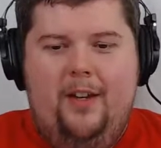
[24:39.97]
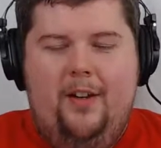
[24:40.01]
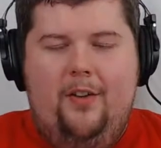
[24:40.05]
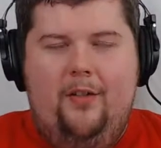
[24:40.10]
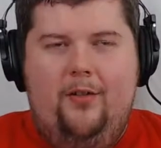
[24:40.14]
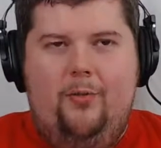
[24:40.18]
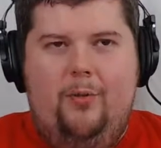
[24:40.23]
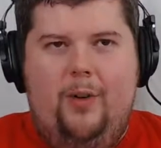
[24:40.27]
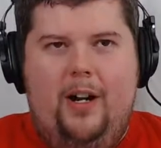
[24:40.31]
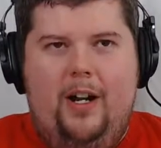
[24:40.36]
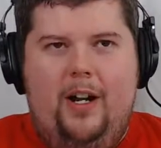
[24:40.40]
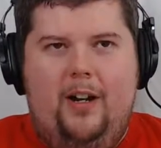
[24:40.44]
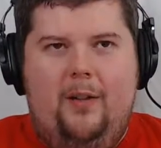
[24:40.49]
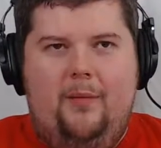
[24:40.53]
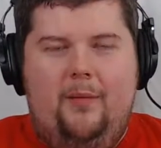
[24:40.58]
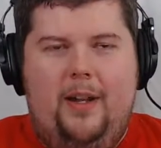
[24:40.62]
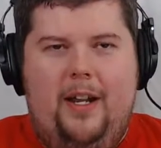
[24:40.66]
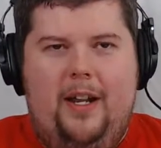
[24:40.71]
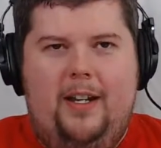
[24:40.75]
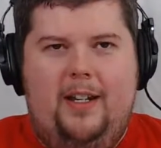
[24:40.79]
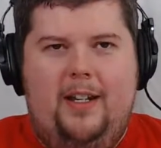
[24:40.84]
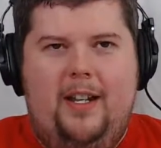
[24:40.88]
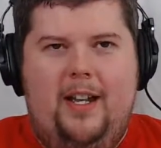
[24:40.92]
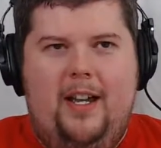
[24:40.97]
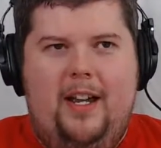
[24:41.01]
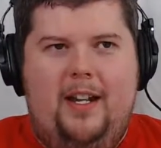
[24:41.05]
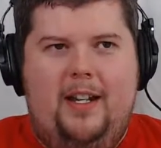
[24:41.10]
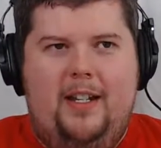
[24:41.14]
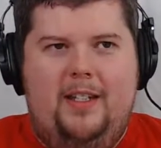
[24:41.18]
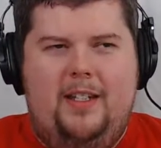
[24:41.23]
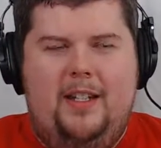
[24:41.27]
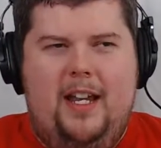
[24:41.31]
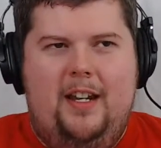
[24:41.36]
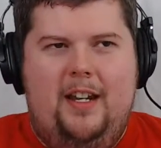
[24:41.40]
Where mankind
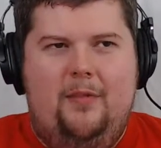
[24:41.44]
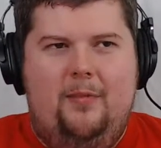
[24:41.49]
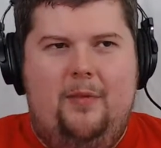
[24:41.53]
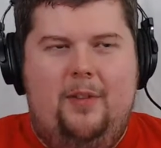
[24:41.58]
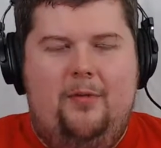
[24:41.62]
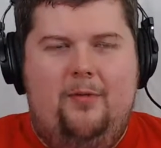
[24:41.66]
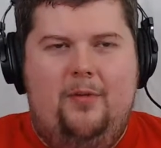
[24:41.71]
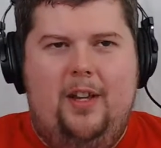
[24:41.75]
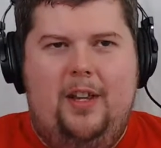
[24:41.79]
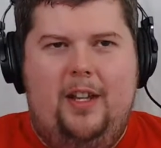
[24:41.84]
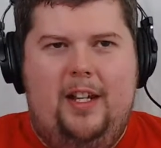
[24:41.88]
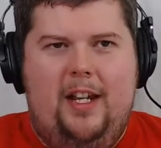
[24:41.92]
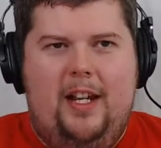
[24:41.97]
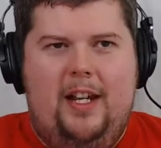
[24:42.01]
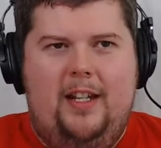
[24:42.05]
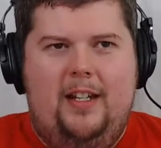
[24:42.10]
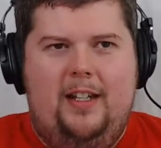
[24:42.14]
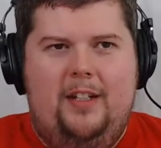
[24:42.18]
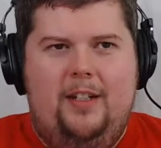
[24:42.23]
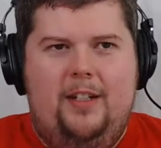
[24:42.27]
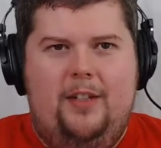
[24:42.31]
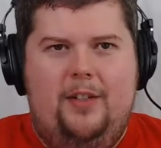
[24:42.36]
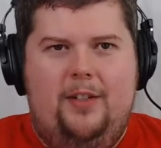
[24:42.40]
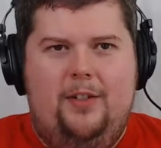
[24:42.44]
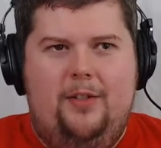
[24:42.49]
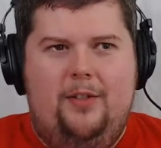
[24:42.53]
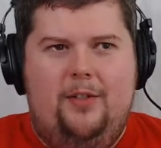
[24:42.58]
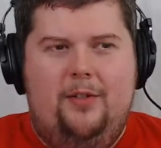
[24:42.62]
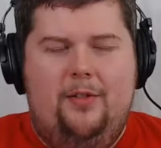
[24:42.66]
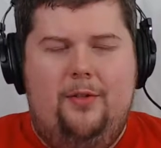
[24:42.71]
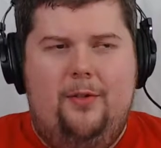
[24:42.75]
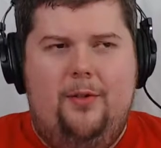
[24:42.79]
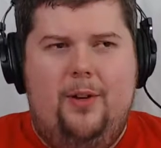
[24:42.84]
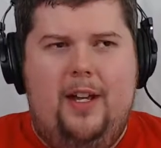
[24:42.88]
has kind of been relegated
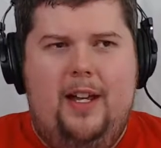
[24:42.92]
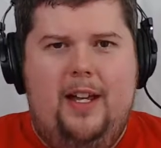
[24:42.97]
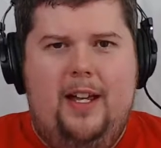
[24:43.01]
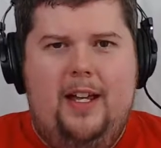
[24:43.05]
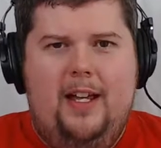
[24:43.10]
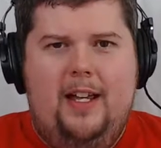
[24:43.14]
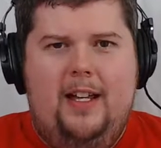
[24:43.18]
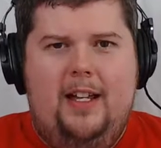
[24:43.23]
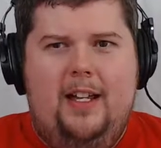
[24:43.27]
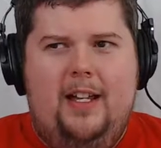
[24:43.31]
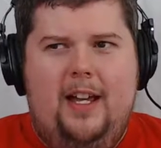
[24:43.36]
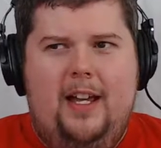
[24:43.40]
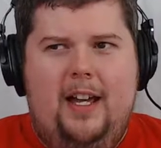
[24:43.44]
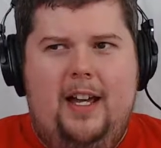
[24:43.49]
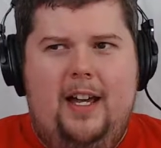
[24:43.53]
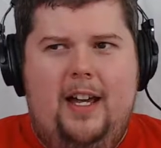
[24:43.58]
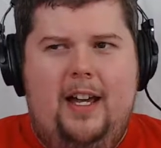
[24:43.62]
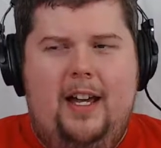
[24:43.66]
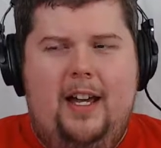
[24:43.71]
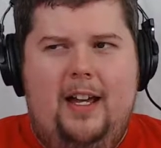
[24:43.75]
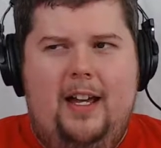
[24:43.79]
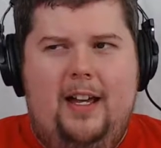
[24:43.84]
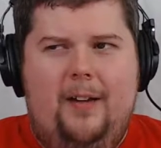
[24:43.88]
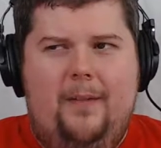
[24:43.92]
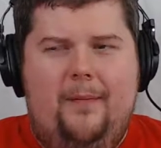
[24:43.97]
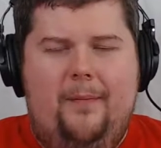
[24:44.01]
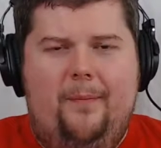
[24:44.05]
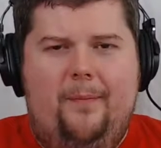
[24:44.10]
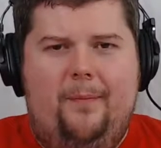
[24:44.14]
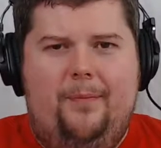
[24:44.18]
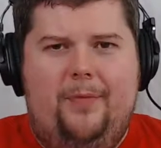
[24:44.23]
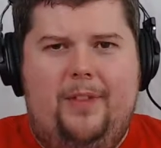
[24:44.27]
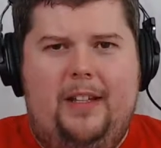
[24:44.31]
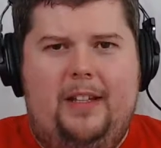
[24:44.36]
to
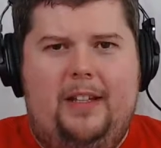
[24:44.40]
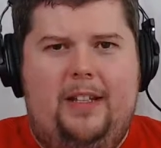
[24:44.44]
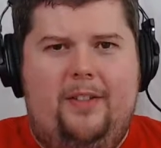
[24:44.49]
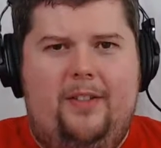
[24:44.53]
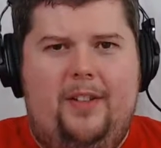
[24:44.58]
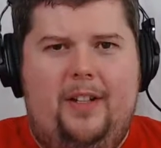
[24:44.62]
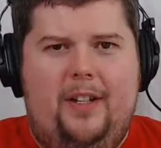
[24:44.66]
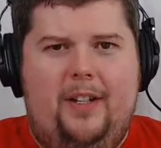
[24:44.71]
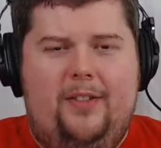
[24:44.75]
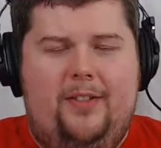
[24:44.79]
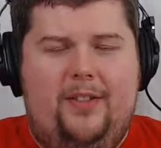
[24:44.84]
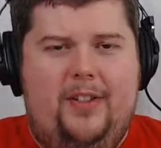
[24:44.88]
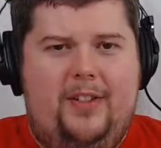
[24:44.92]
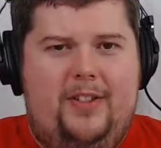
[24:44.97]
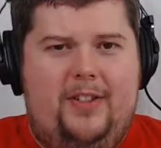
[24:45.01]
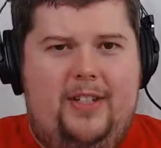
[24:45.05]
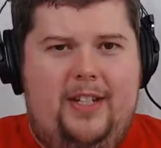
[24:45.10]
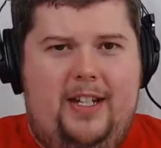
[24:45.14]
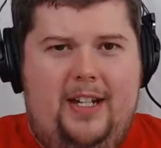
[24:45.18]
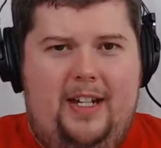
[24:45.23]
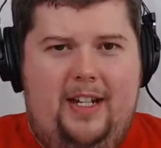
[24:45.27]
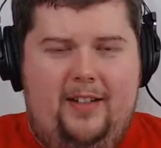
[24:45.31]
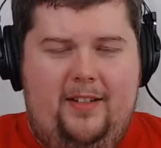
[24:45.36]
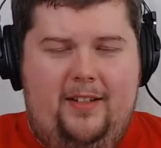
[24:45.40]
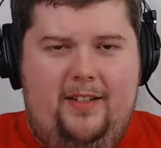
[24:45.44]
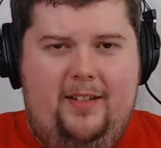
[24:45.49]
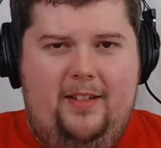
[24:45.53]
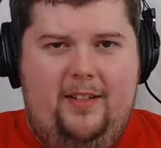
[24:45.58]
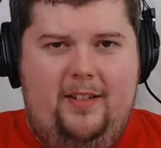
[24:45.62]
living on the sea.